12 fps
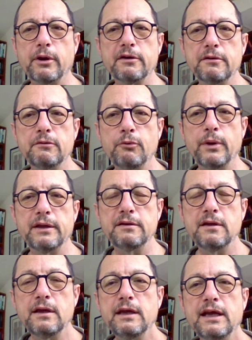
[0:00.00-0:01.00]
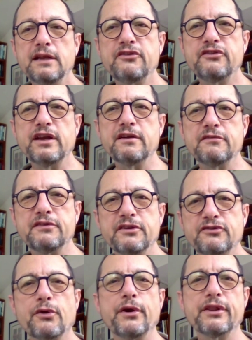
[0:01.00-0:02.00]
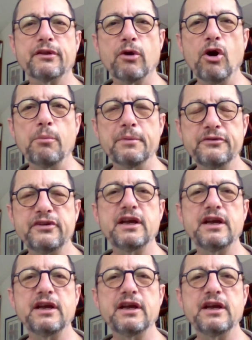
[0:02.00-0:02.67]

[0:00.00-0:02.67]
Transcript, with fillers: where when instead of destroying the Romans,